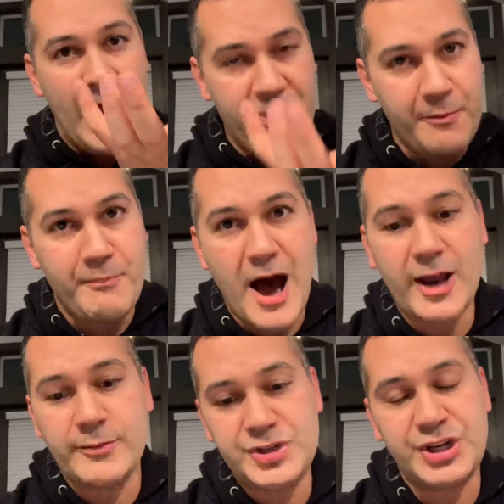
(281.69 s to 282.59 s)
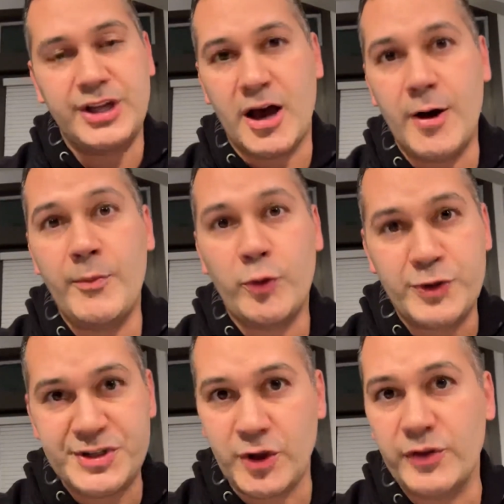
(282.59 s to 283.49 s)
at the bottom should come
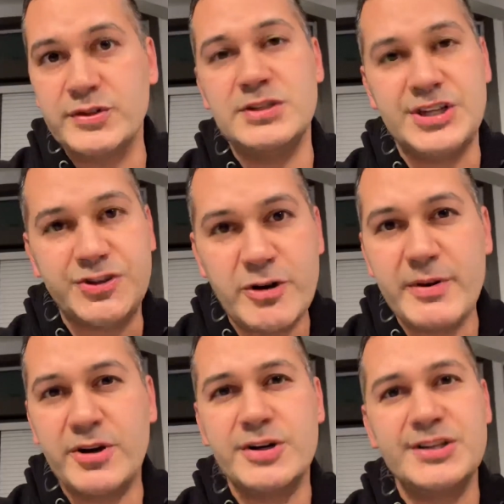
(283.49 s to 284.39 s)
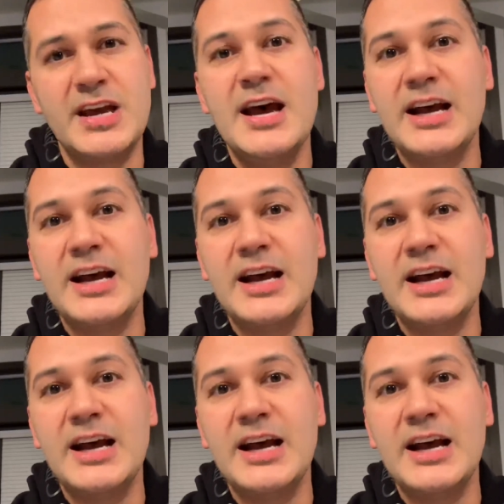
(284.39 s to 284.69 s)
results, distributors,